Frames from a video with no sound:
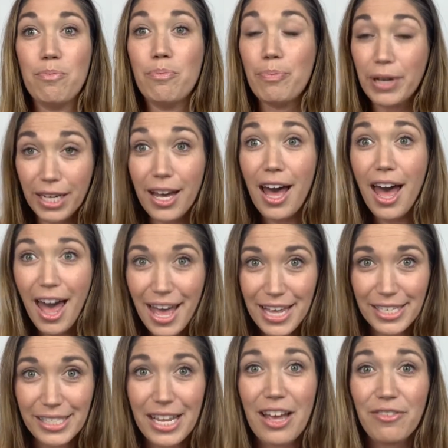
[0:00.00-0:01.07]

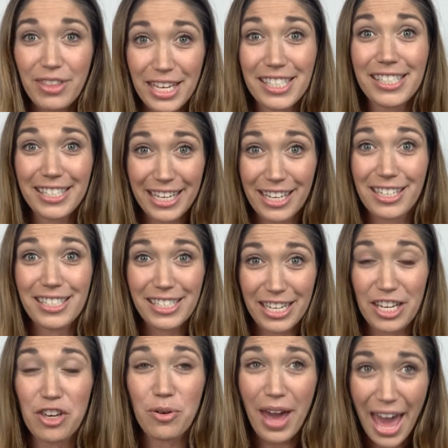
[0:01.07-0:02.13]
because of these skills
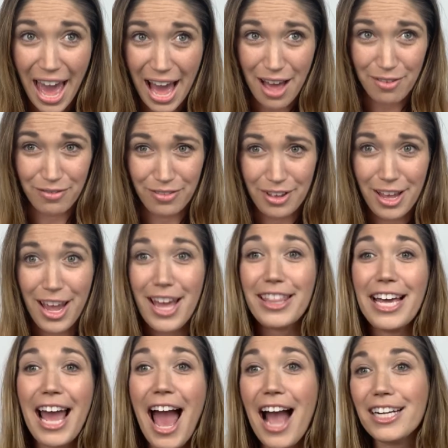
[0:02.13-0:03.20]
that you have.
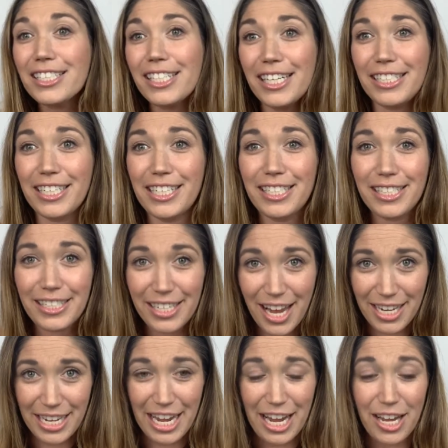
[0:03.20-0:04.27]
They actually did a
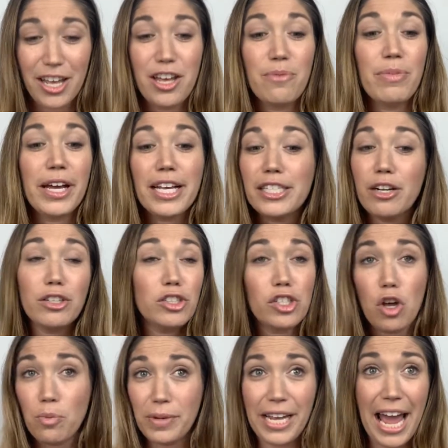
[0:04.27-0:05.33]
study because there are
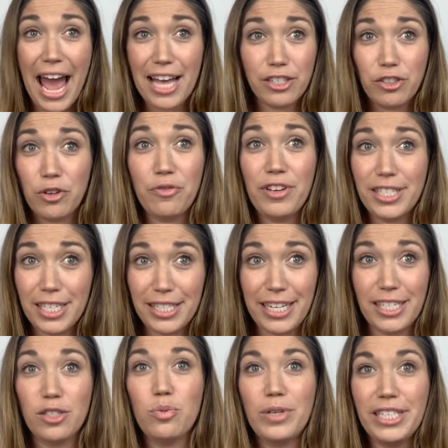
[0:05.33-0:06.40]
so many
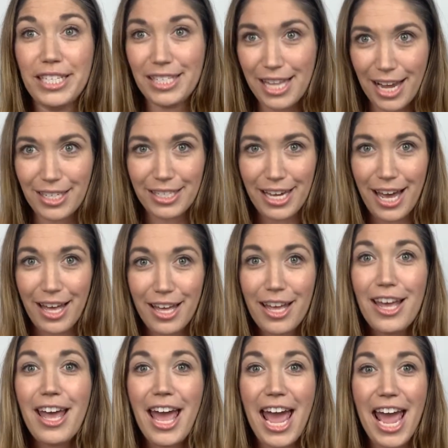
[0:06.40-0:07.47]
astrophysicists with dyslexia,
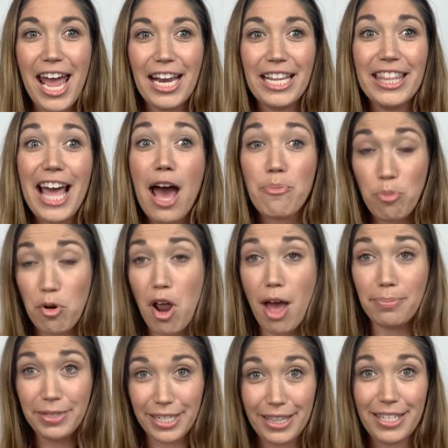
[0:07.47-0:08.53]
and that
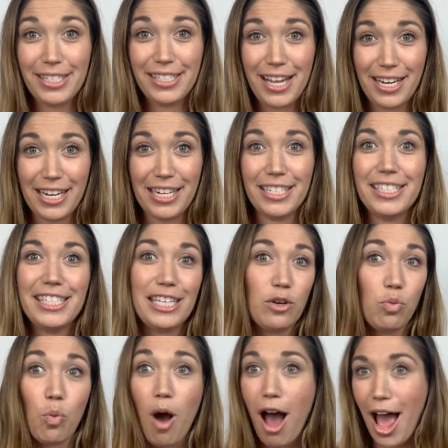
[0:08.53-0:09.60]
prompted the study to see
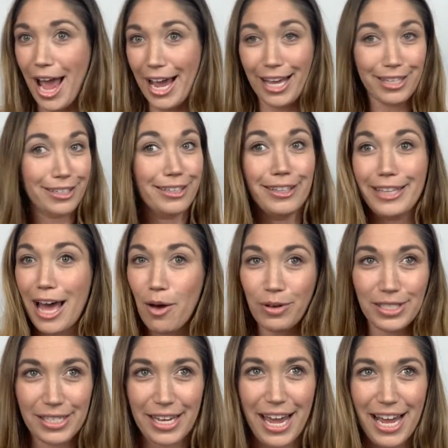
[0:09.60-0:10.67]
why that
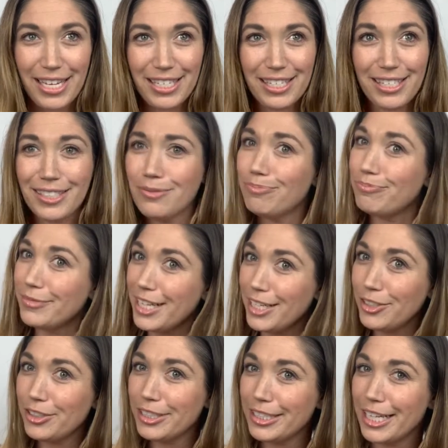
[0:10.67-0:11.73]
was the case.
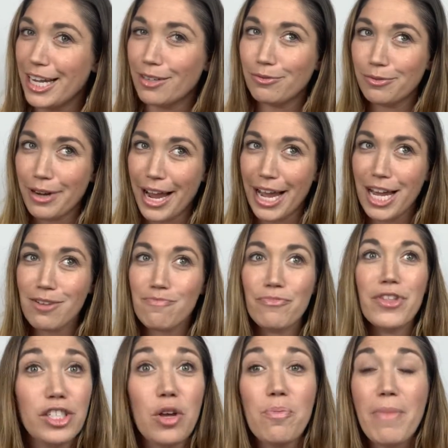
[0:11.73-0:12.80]
Interesting, right?
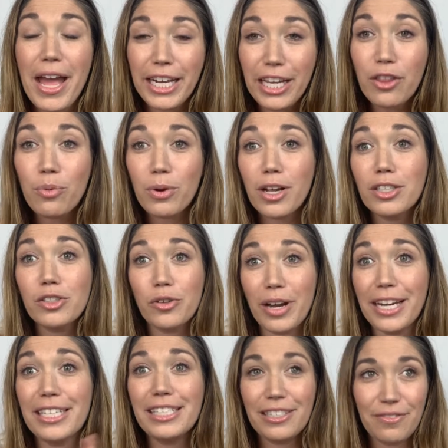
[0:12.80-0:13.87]
So many of the world's
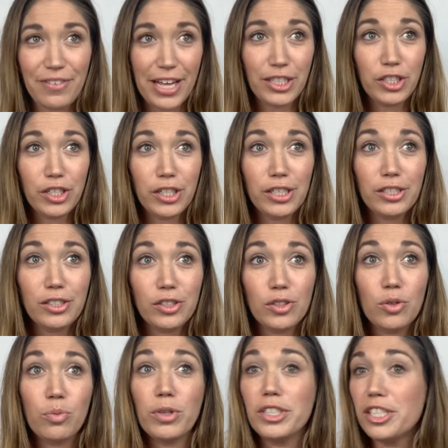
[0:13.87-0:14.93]
greatest inventors
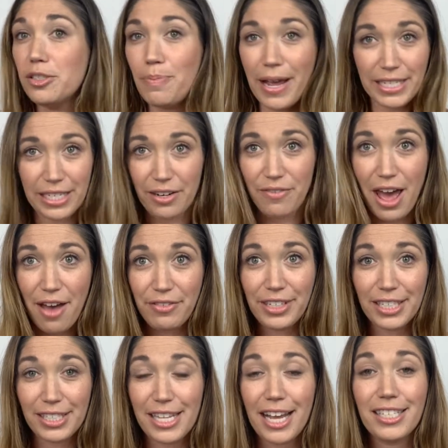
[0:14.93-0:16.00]
were suspected of having
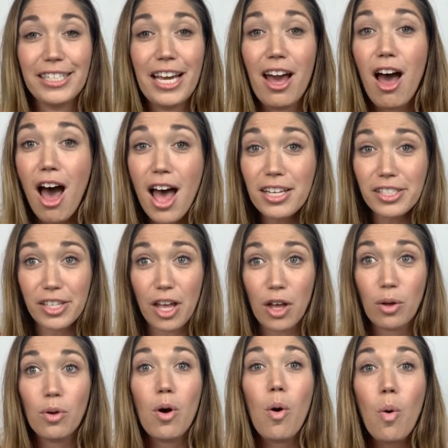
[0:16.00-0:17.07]
dyslexia
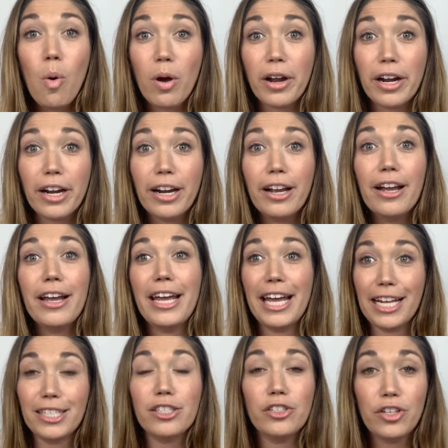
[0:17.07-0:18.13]
also, or
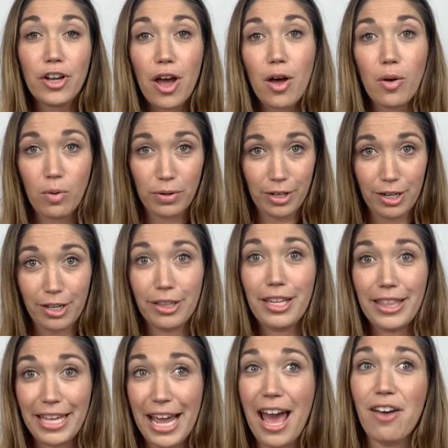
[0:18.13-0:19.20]
it's known
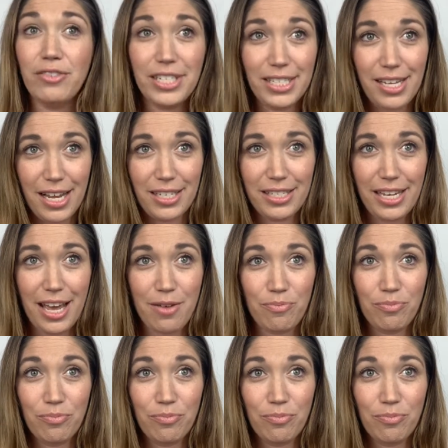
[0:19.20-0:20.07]
that they have dyslexia.